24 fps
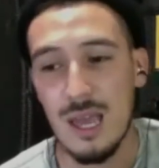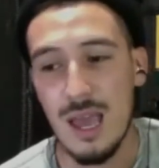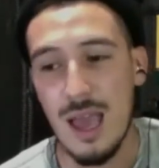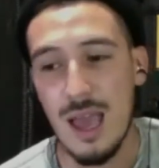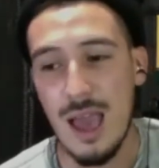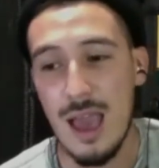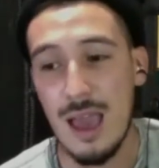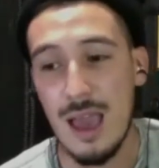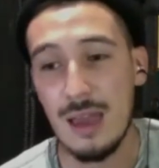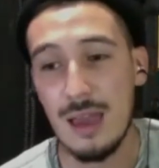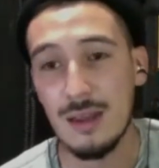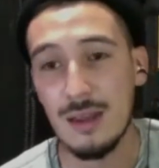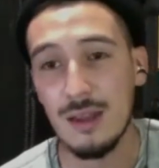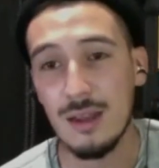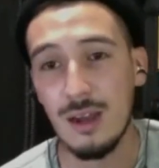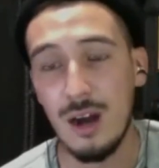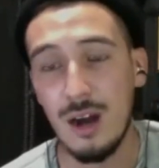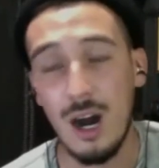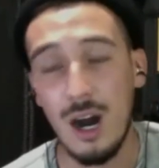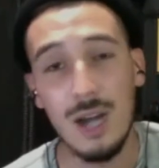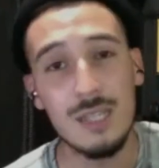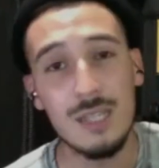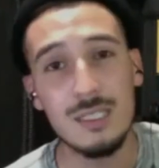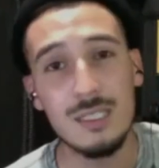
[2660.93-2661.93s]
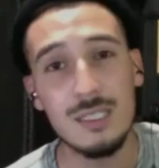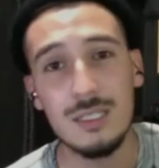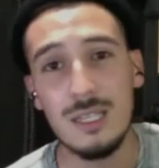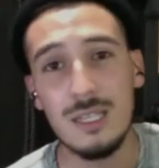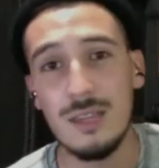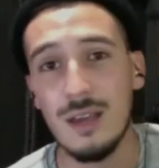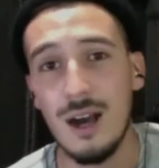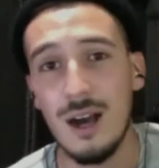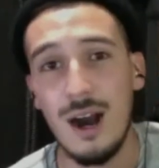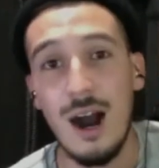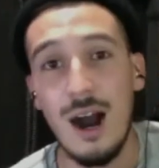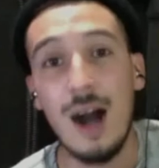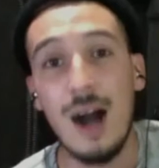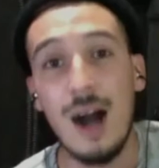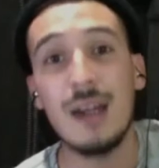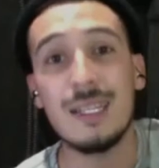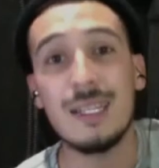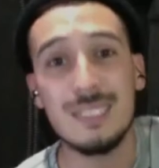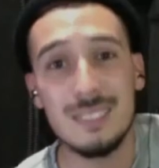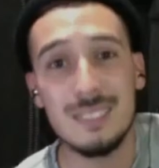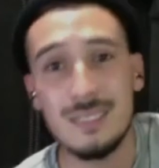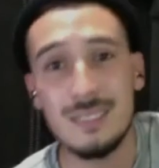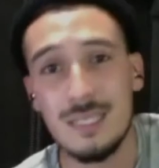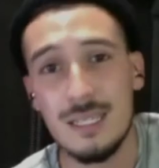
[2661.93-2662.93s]
and honestly, the
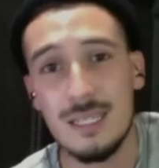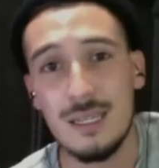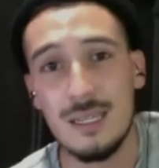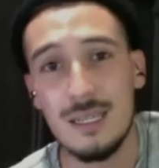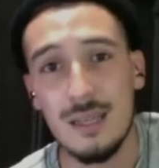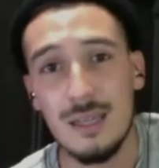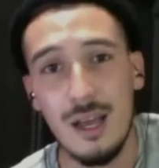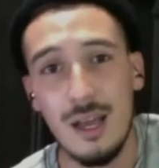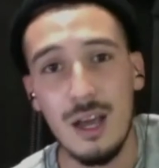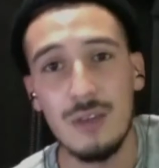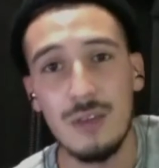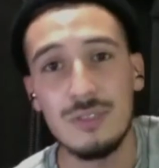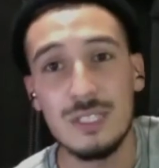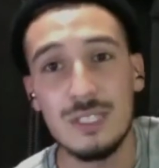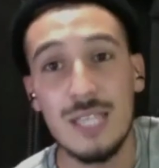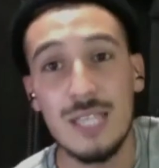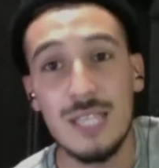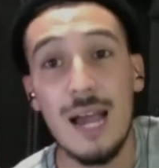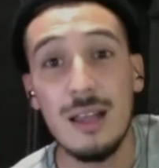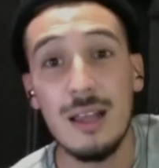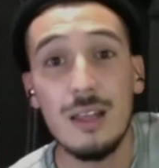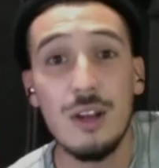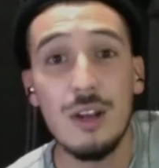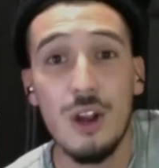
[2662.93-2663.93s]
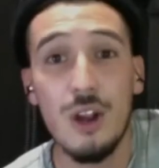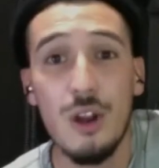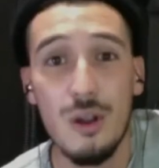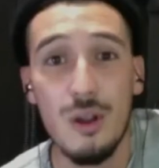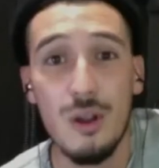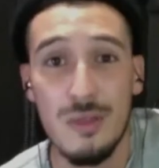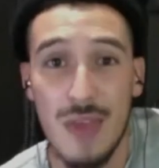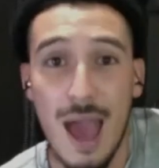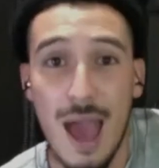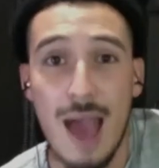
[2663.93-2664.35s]
honesty of telling her